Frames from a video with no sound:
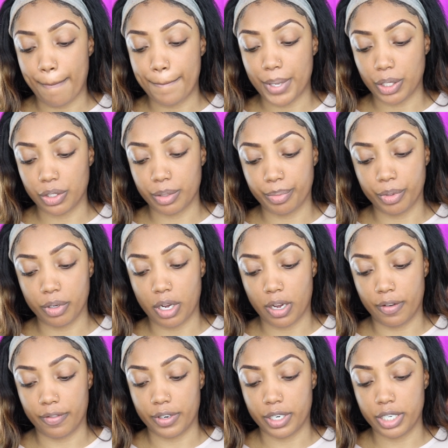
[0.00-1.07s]
buildable
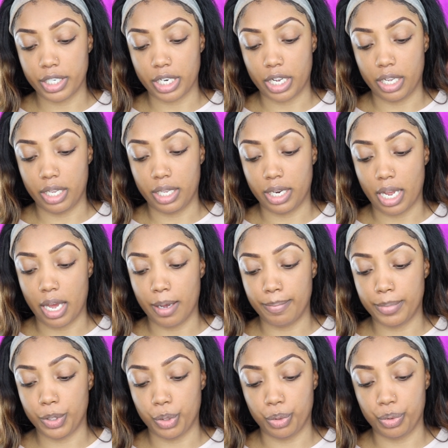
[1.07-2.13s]
coverage and
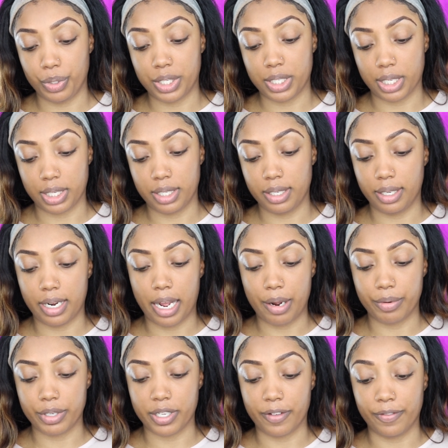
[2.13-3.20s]
up to 16
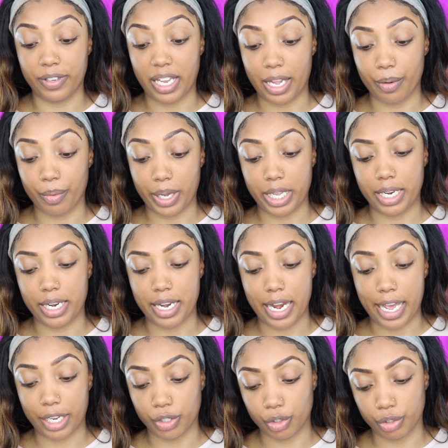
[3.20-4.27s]
hours of lightweight,
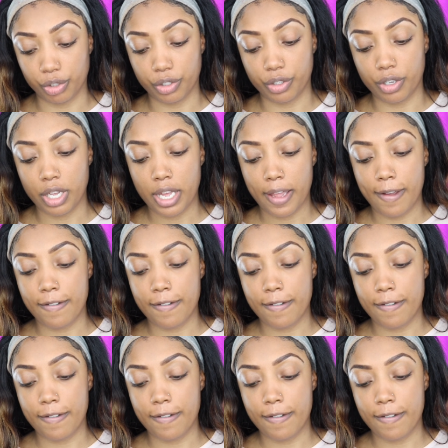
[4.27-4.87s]
natural,